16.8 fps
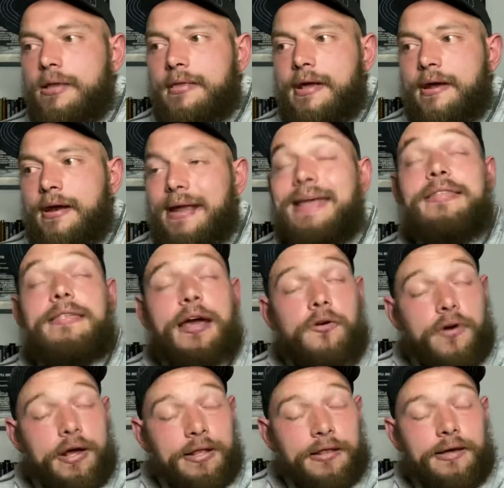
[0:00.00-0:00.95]
They're
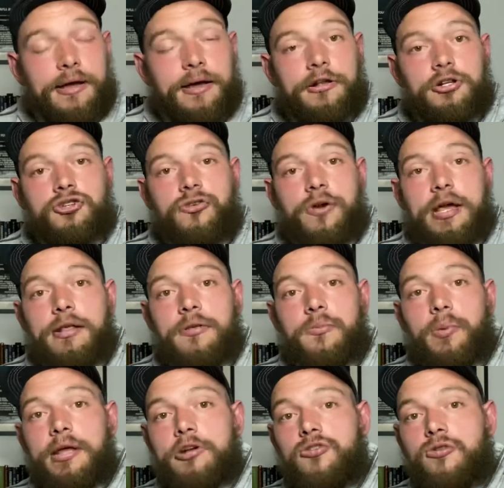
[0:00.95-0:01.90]
indirectly getting trained
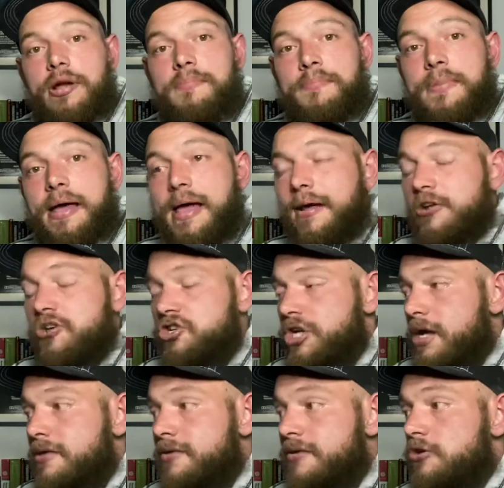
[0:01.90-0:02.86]
when I train back and
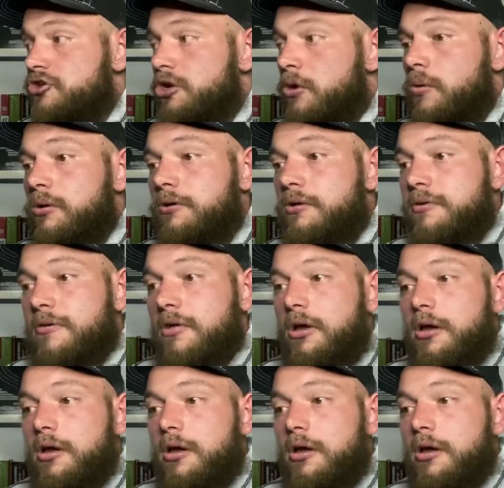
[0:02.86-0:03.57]
chest and shoulders.